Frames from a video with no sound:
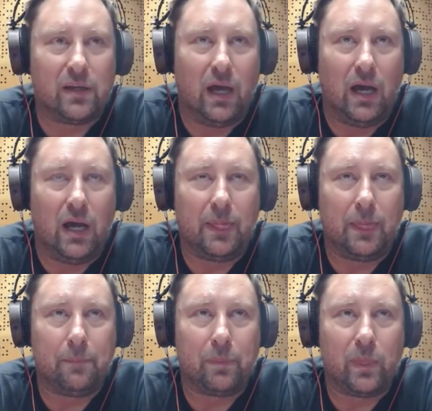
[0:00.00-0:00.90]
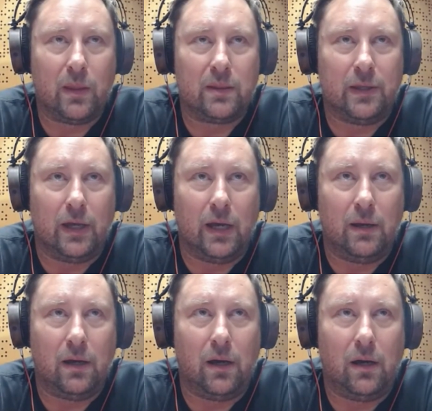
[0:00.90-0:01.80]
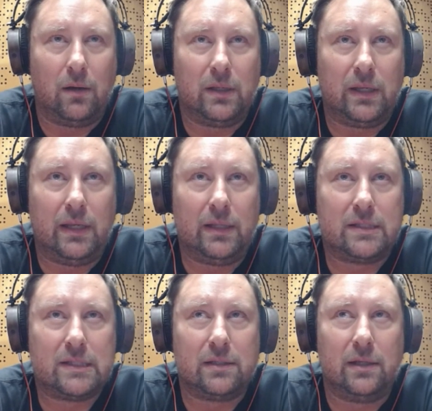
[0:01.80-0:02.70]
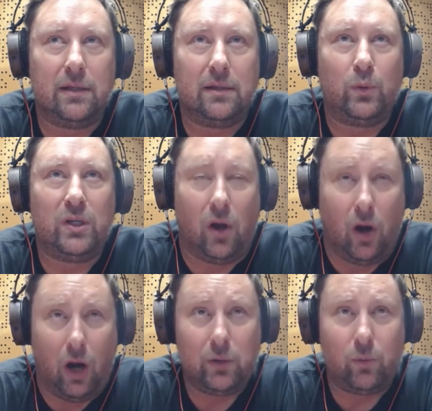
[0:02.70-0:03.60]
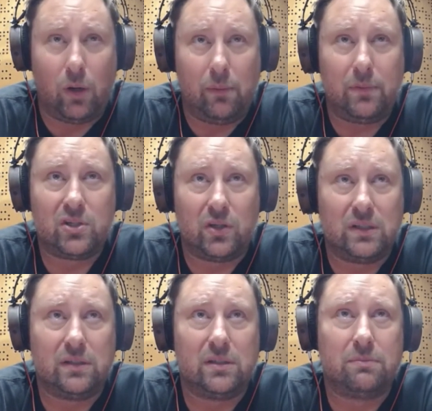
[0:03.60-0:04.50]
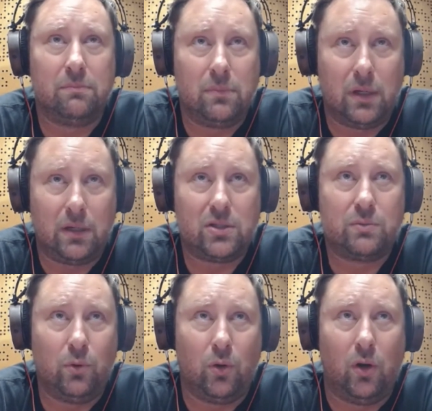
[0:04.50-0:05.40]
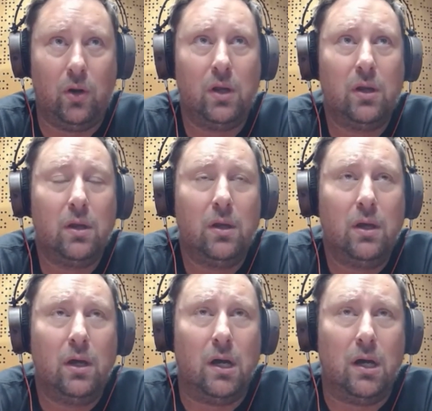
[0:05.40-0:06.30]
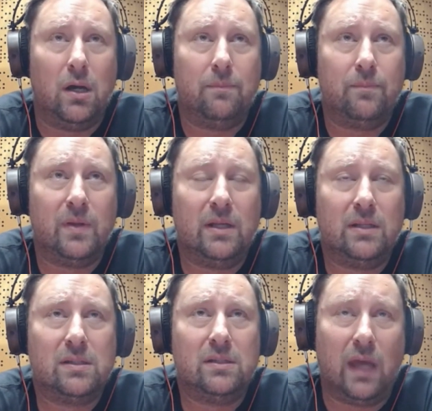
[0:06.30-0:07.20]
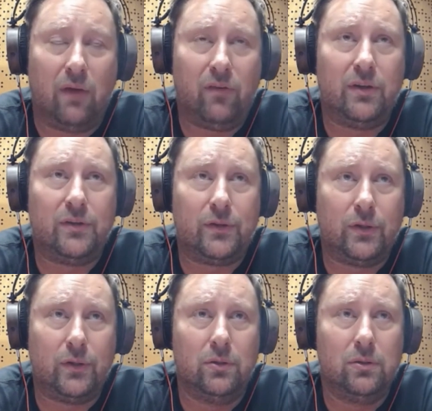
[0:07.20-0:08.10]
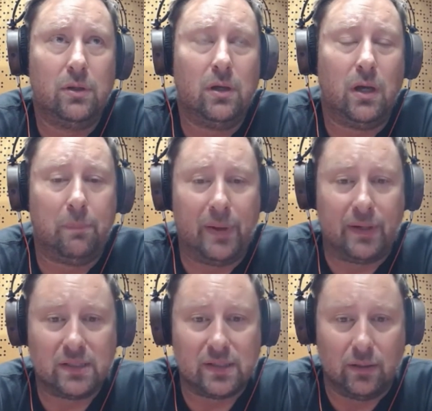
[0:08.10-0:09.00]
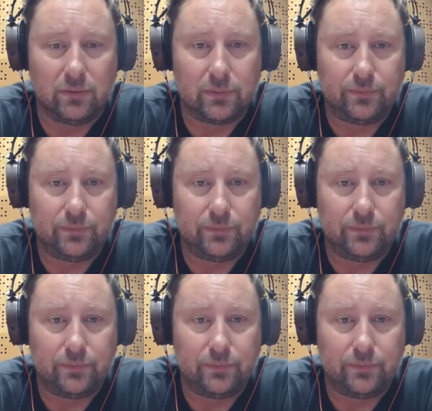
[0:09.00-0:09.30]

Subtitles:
The It's with the hardware machines, it's much more. It's heavier to do a better sound.